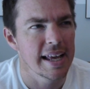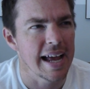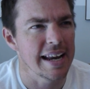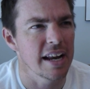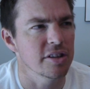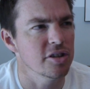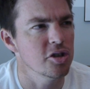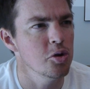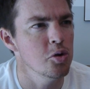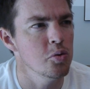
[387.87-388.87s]
I did a
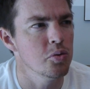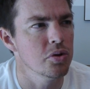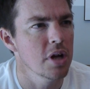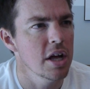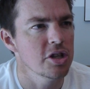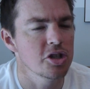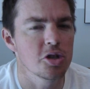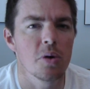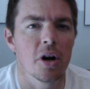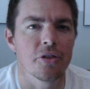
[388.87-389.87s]
two,
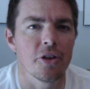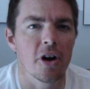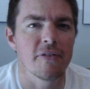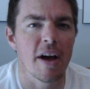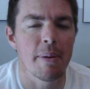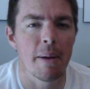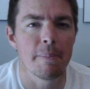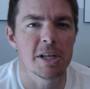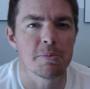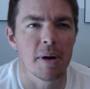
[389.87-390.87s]
235 pound
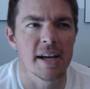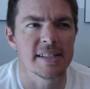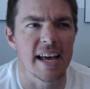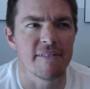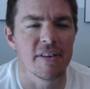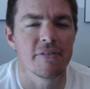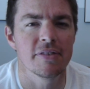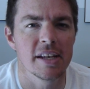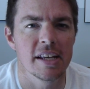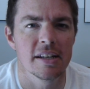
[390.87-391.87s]
bench press at
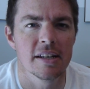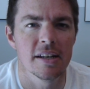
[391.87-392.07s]
15.